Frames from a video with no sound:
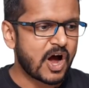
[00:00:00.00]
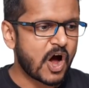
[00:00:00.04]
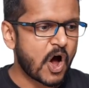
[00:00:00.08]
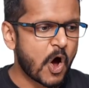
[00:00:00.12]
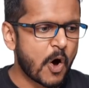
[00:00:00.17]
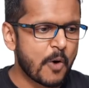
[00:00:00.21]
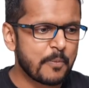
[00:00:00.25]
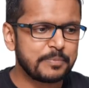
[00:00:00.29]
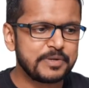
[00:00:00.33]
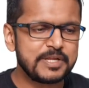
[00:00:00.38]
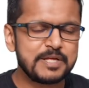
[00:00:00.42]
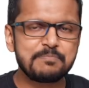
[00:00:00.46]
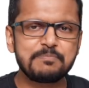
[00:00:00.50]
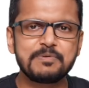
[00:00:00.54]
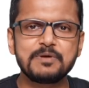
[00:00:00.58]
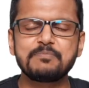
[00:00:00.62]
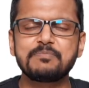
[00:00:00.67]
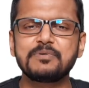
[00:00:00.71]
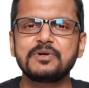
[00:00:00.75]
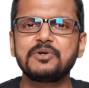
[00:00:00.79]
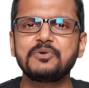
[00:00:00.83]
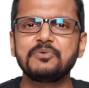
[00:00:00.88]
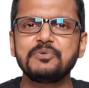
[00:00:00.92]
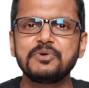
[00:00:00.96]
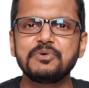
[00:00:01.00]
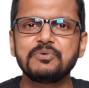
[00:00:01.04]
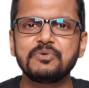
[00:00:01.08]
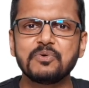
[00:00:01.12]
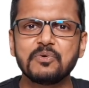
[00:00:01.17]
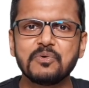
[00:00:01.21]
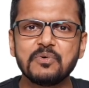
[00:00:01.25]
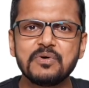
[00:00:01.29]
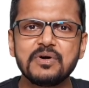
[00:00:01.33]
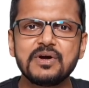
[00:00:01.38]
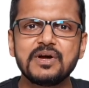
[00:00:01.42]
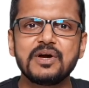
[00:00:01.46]
How many people do you
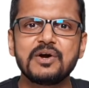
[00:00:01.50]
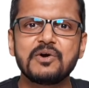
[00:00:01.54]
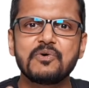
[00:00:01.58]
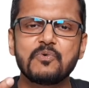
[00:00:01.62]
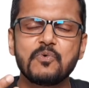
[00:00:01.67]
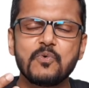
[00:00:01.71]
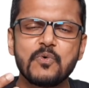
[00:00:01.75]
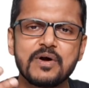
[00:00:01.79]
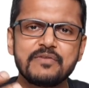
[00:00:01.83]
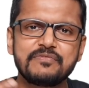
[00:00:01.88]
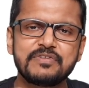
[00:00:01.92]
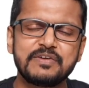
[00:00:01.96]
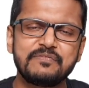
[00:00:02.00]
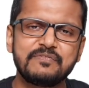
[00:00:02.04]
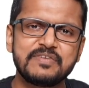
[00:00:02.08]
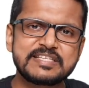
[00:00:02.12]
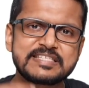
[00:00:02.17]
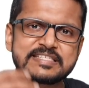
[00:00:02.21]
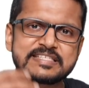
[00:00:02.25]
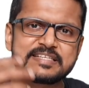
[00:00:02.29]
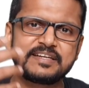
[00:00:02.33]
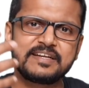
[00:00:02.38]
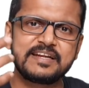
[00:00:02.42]
know who have invested